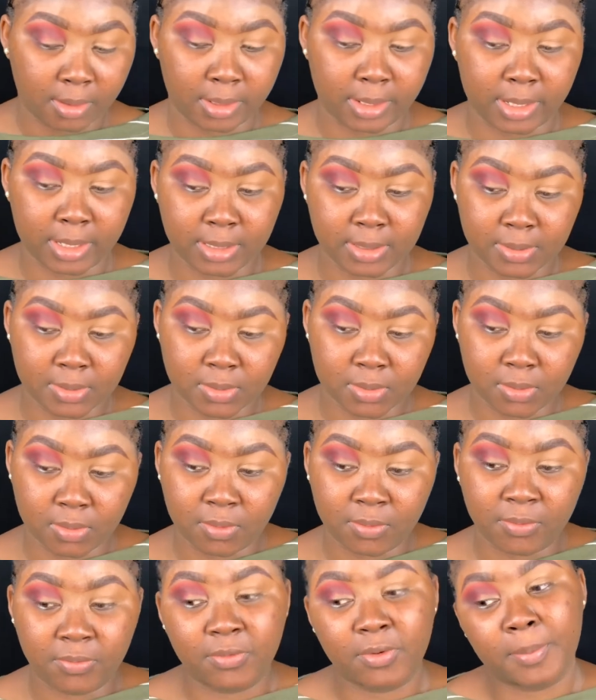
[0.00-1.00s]
Okay,
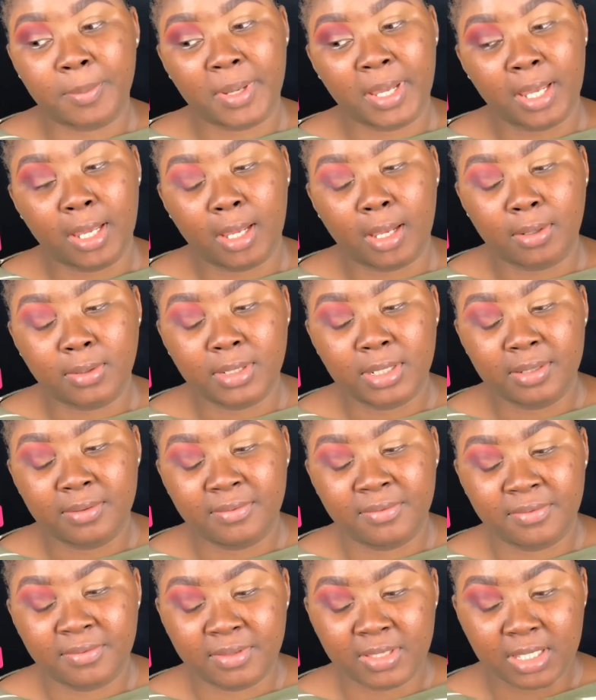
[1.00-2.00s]
so for my outer
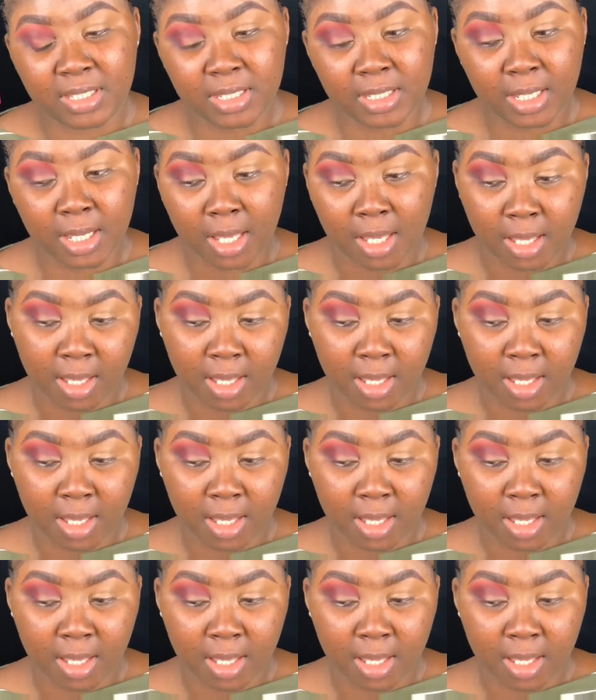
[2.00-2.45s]
V,